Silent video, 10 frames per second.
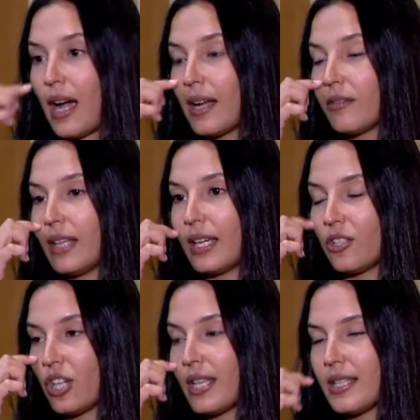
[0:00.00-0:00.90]
kind of like
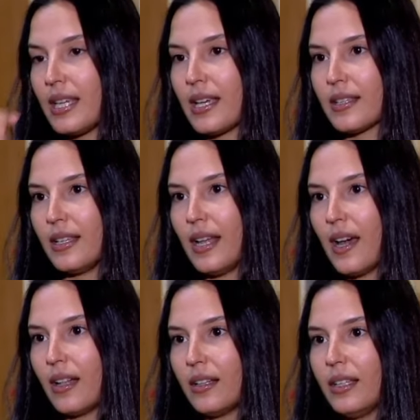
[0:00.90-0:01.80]
Gen Z
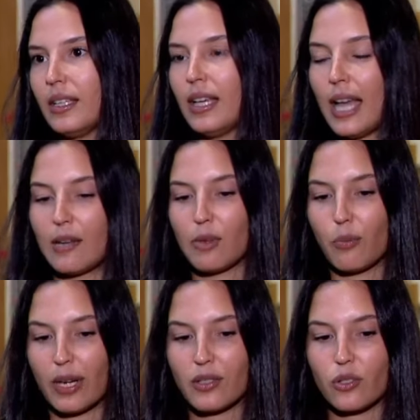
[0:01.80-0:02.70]
SNL, and we
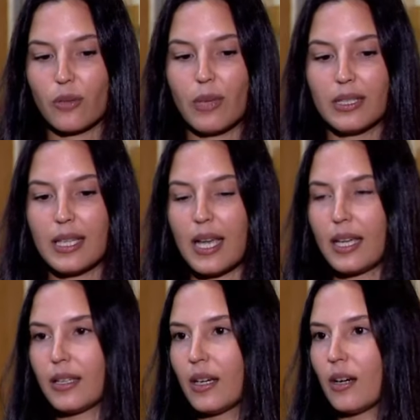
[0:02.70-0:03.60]
brainstorm Monday,
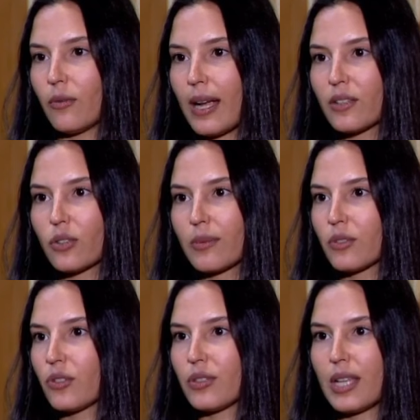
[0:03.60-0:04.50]
uh, write scripts
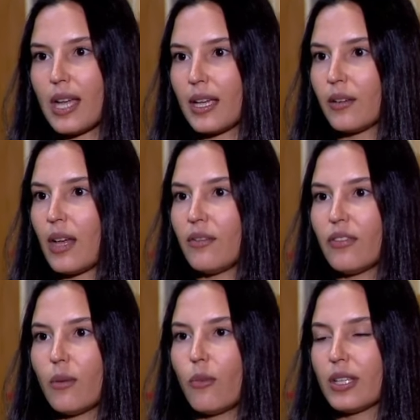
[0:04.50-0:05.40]
Tuesday, and
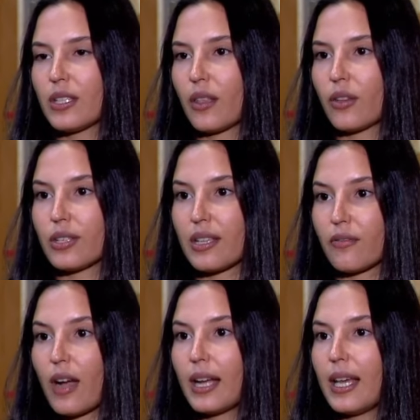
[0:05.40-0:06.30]
film Wednesday, Thursday,
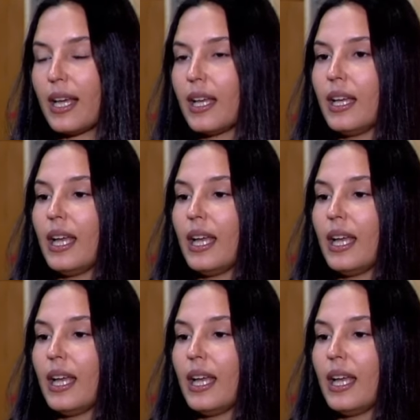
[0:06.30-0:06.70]
Friday.